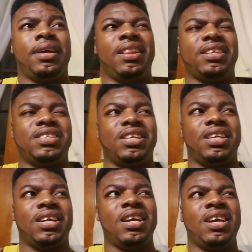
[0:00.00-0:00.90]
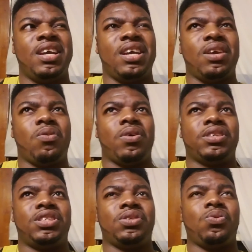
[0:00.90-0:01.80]
let's see, it
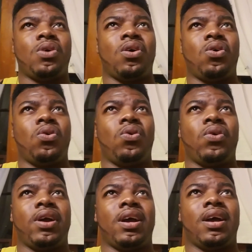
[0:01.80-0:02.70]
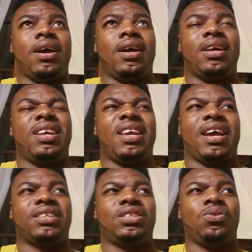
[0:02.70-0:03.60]
was Suo, yeah,
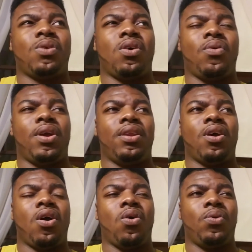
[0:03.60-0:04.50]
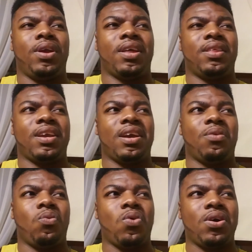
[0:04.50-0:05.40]
Suo and Hoey, I think, had
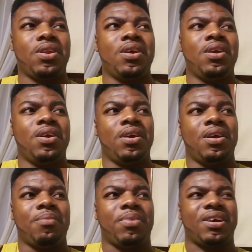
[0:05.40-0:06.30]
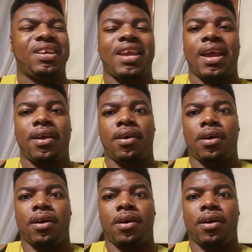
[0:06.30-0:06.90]
1. But, yeah,